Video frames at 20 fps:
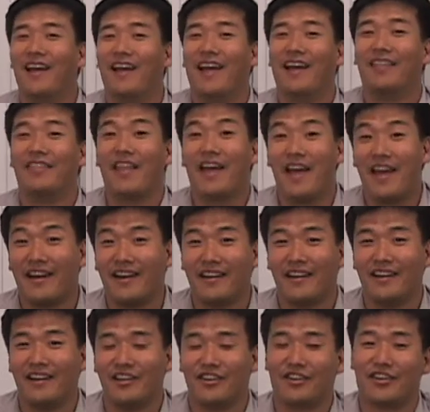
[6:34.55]
And then
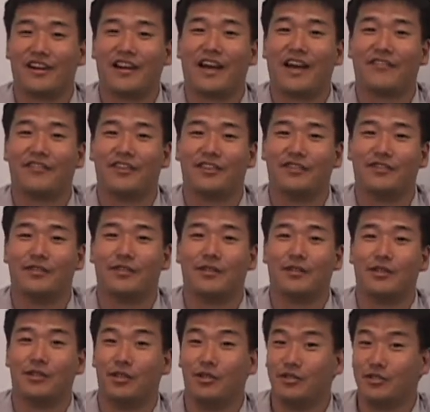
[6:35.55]
you're going to have to
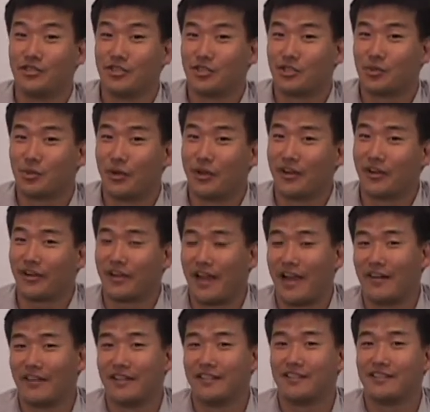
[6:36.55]
use your Twitter
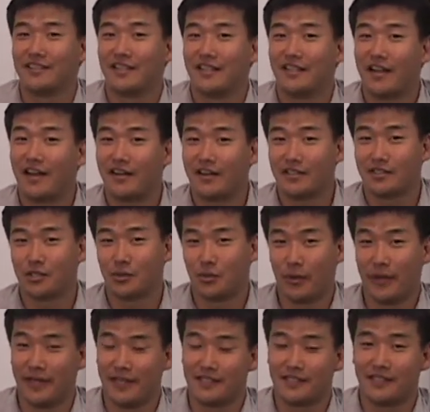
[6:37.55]
account and send out a
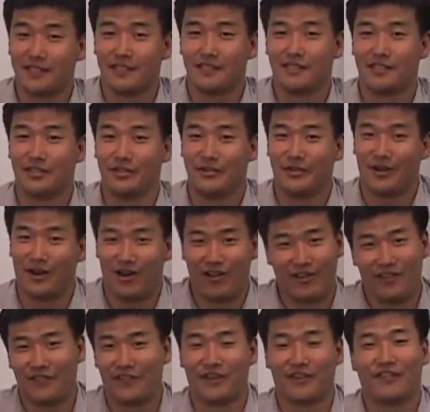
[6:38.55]
tweet to all
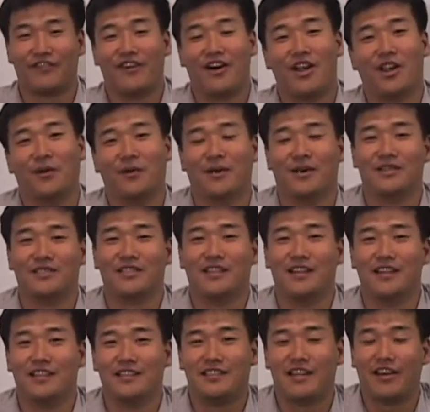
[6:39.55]
of your followers
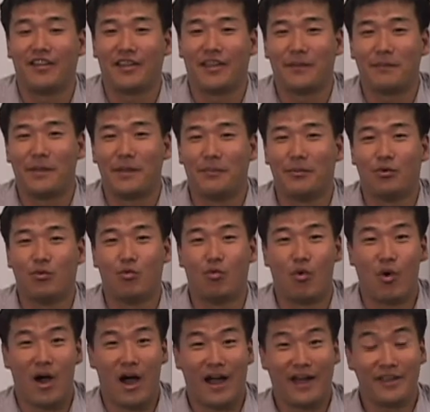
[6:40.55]
telling people
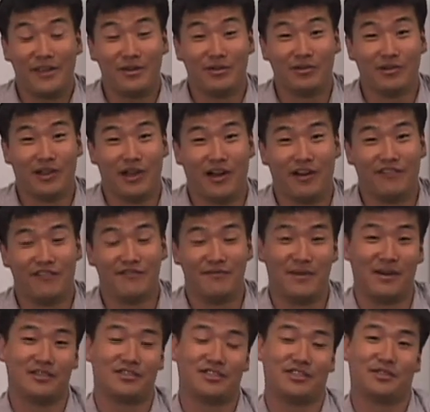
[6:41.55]
why you love
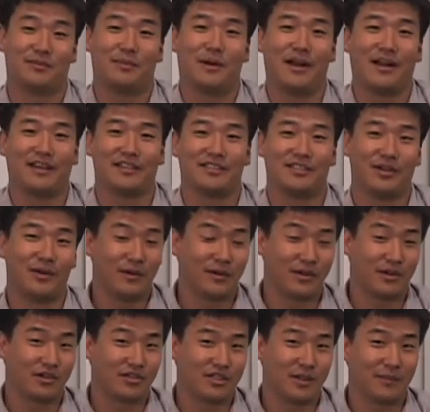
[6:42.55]
Melt in Your Pocket. So it'll
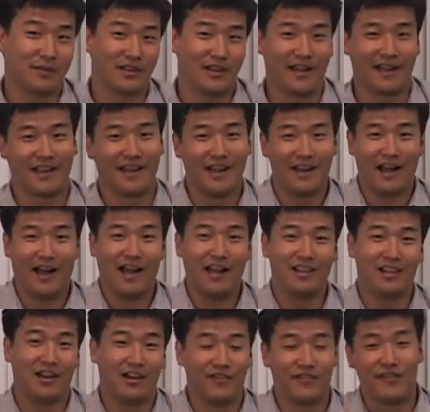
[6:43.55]
go something like, I
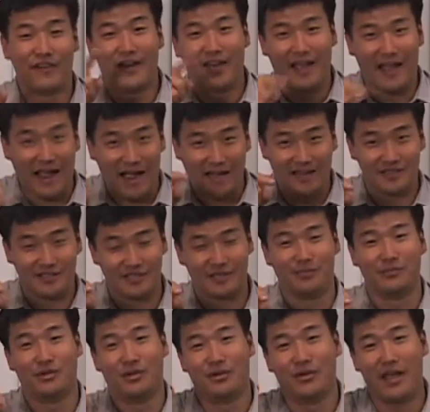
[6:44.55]
love @
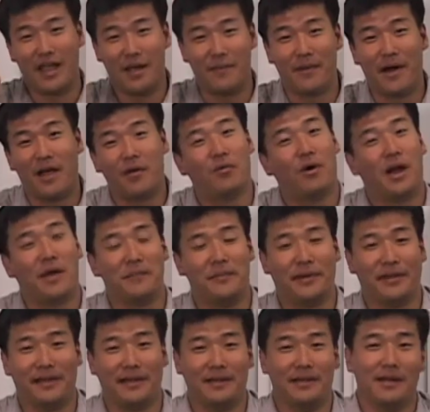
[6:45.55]

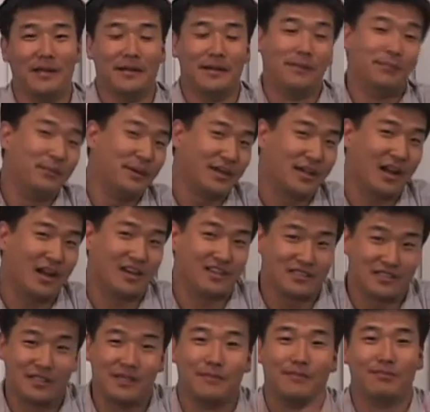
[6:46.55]
MiYP
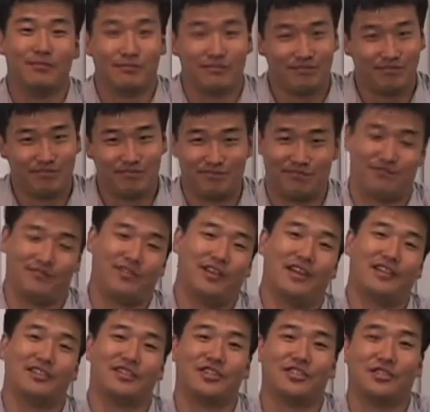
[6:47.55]
because
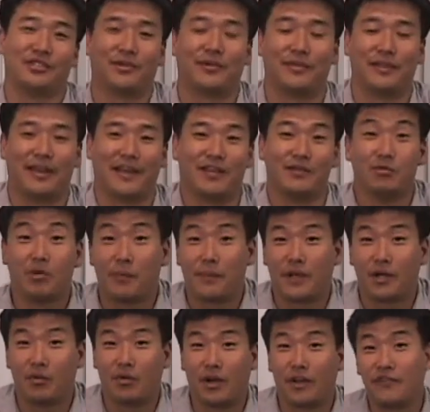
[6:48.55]
insert your own thing. And we'll
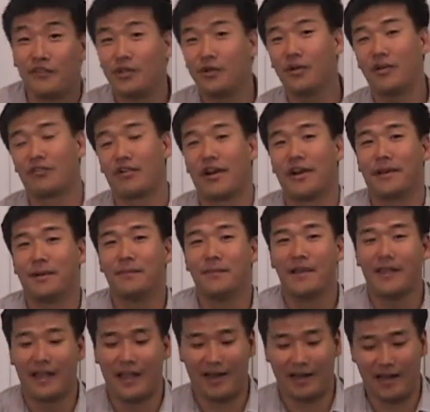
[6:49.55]
pick one of you at random,
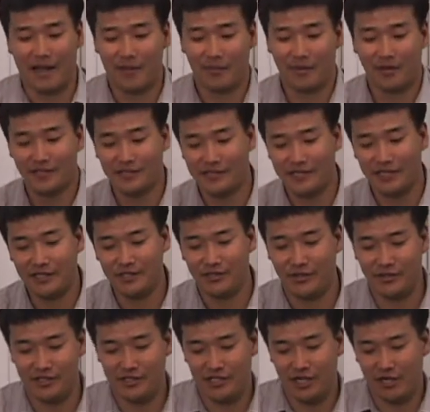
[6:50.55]
and I'm going to send you
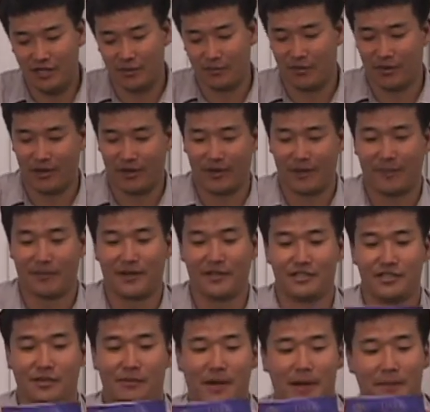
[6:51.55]
this chocolate bar, and I'm going to
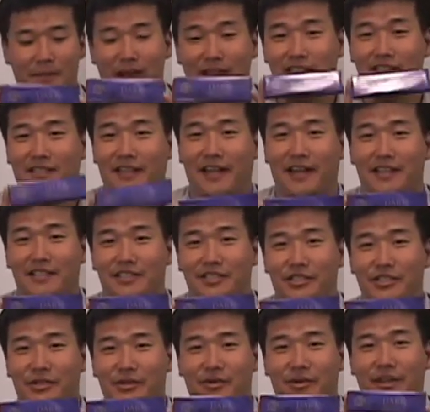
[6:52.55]
do my best to get it to
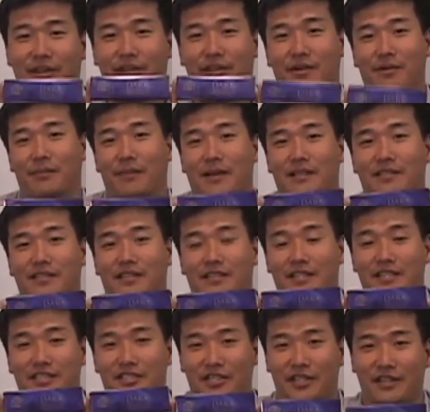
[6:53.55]
you in your best
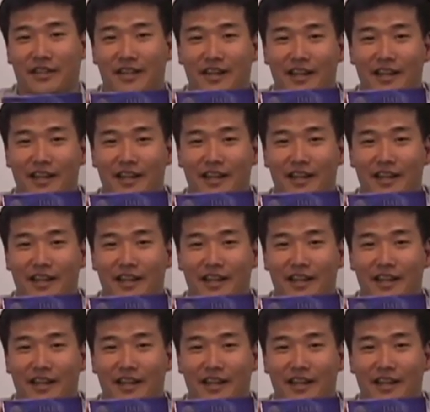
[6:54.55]
condition,